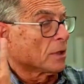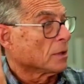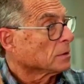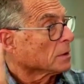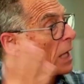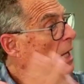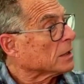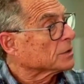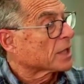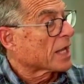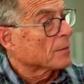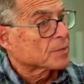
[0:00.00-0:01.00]
on college
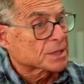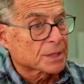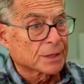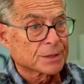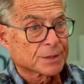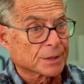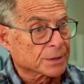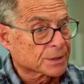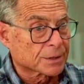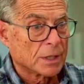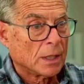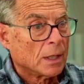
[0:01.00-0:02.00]
campuses
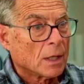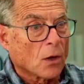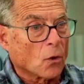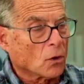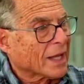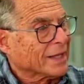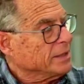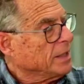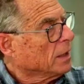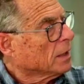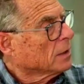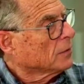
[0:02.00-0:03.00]
this whole
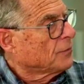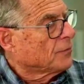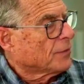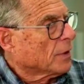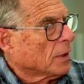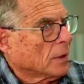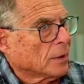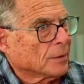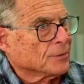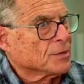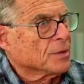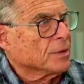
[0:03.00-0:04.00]
idea of the
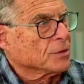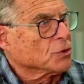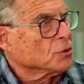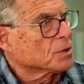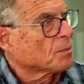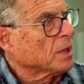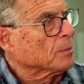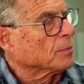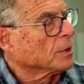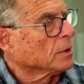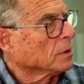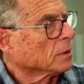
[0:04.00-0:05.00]
Jewish
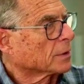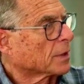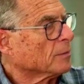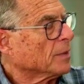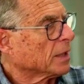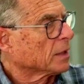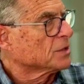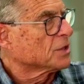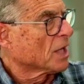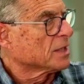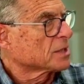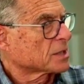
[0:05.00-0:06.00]
people committing
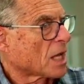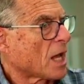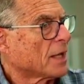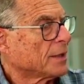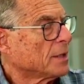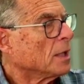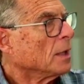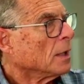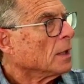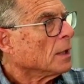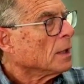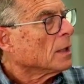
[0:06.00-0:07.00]
genocide
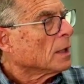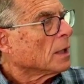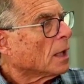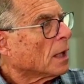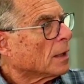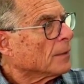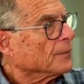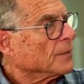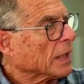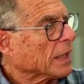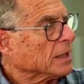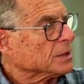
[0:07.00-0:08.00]

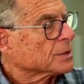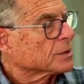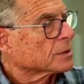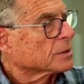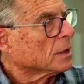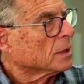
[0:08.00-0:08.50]
against